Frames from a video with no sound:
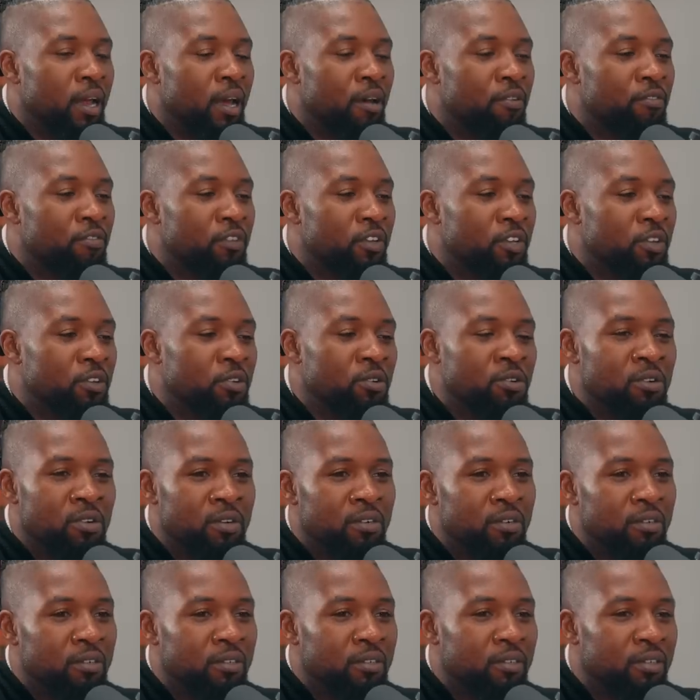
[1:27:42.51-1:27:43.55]
now for you,
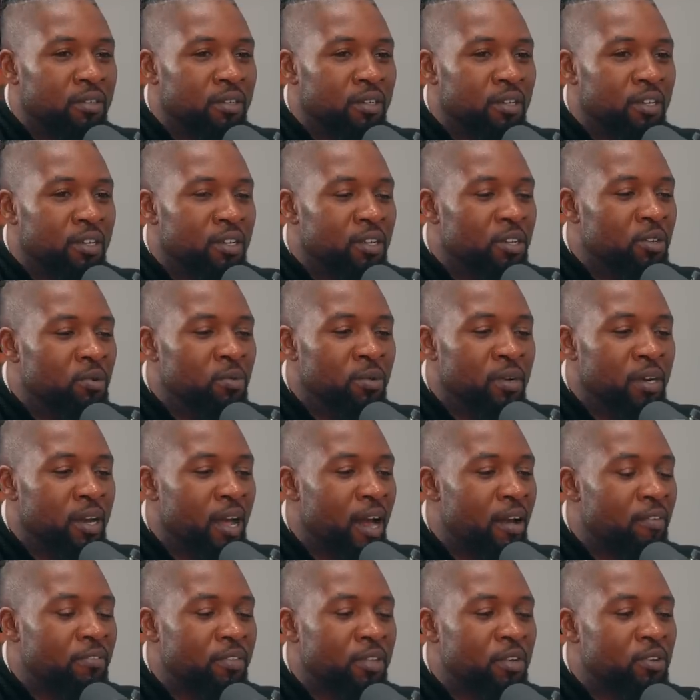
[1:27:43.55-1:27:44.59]
you
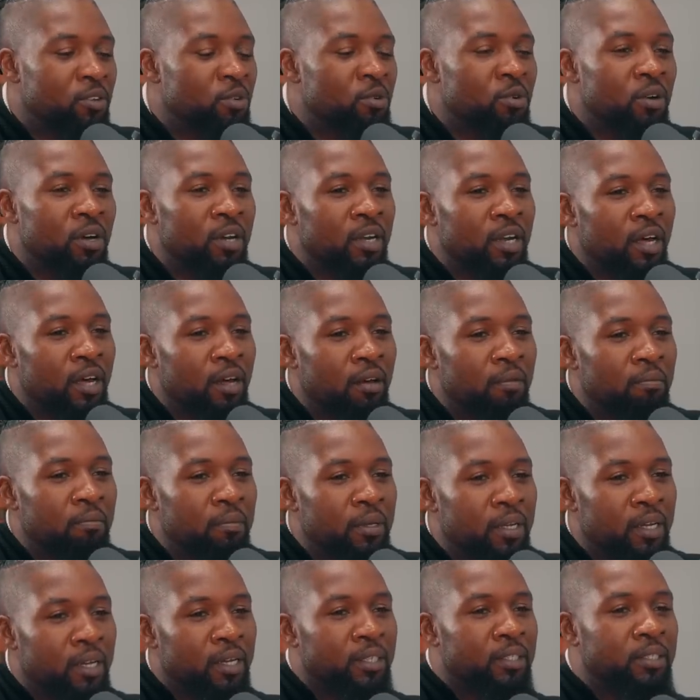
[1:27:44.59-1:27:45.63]
wouldn't have to do all that
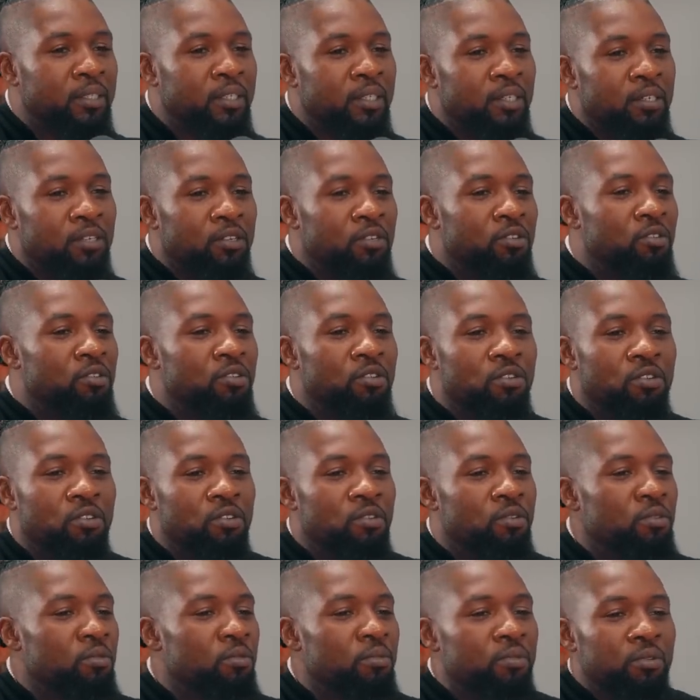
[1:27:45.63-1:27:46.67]
because see, you
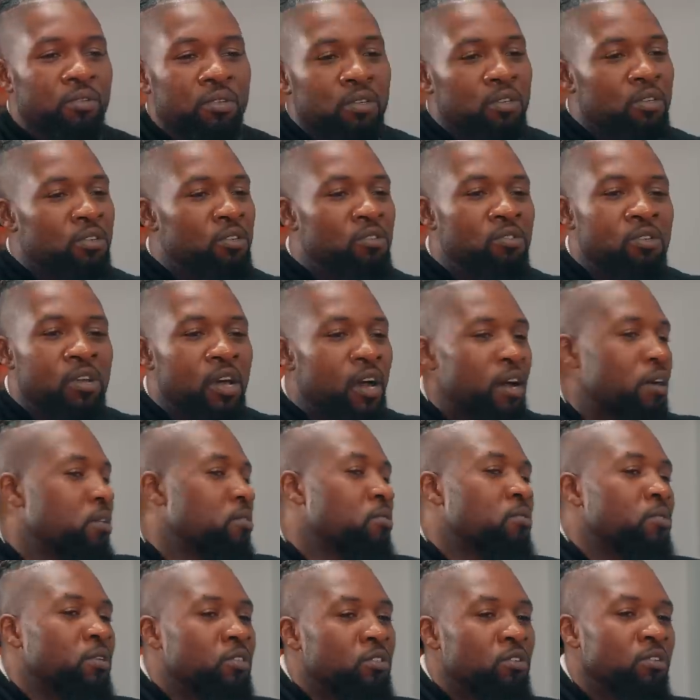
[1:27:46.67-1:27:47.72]
you you're
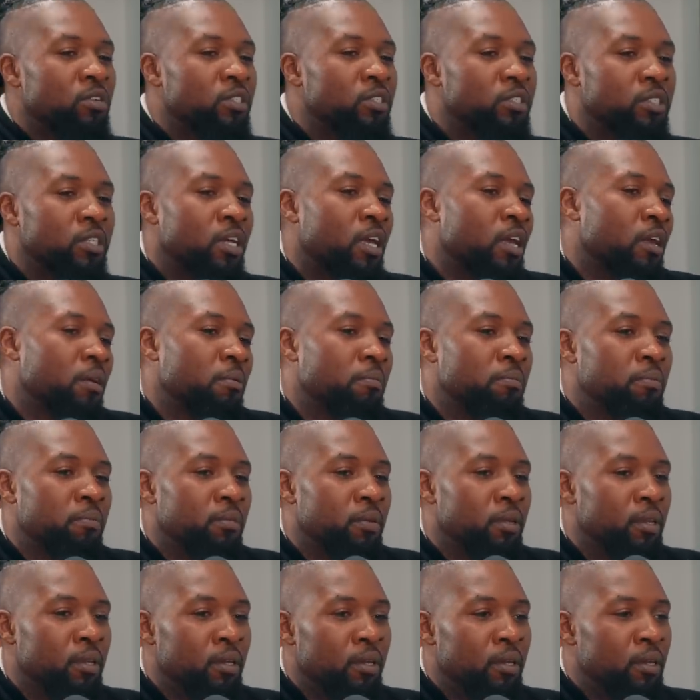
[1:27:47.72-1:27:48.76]
not going through the same
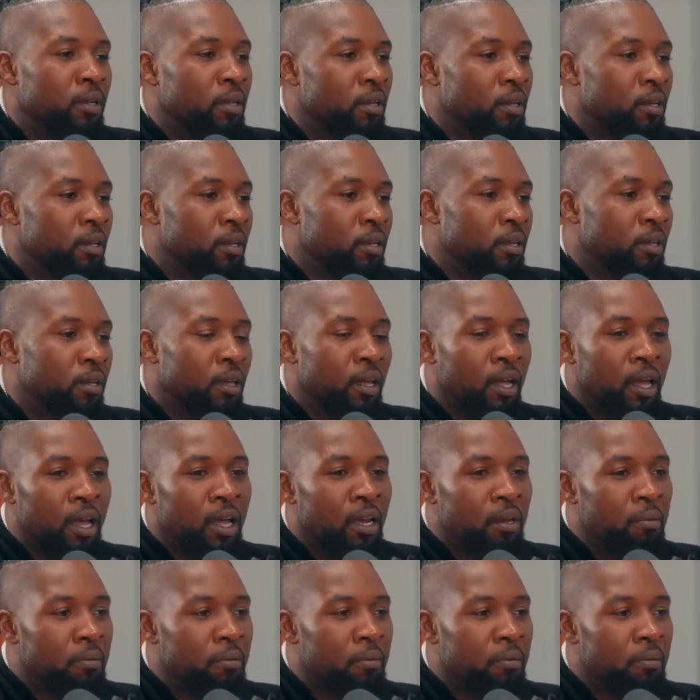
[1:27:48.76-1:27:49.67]
Got you. I had a